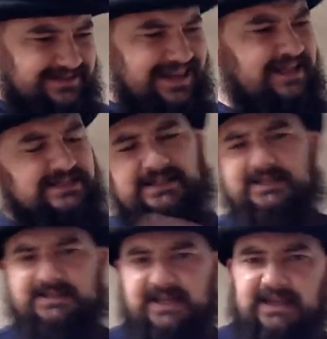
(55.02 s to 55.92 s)
let's
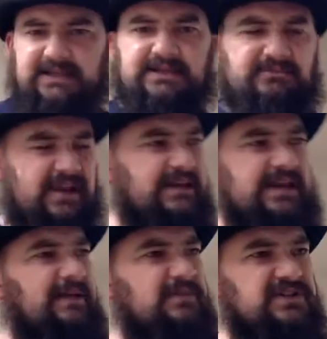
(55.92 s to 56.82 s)
just say, in
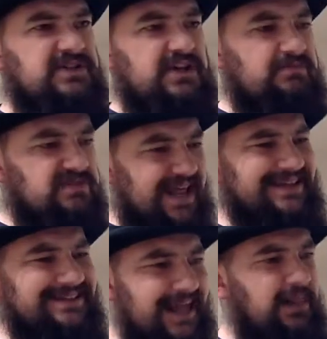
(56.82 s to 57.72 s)
layman's terms,
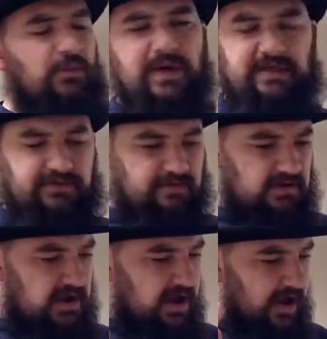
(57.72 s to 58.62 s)
dealt with,
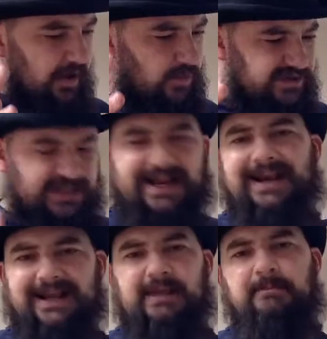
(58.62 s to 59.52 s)
it was the
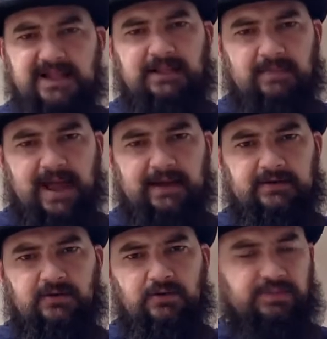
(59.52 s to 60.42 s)
kind of like a middleman
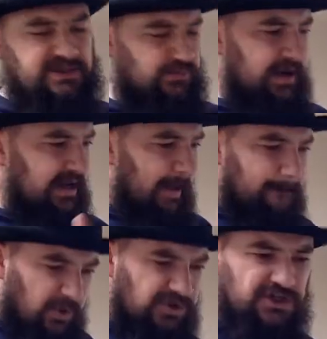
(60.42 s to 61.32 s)
between a
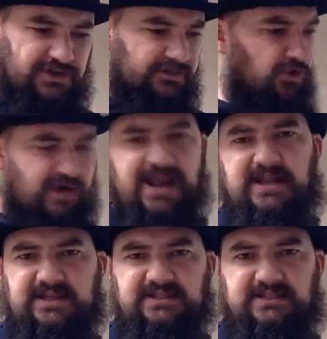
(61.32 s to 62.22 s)
bunch of
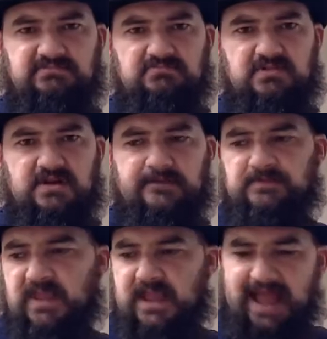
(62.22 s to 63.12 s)
creators
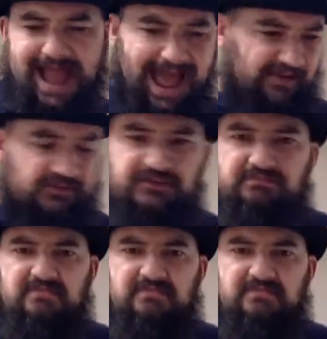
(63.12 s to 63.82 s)
and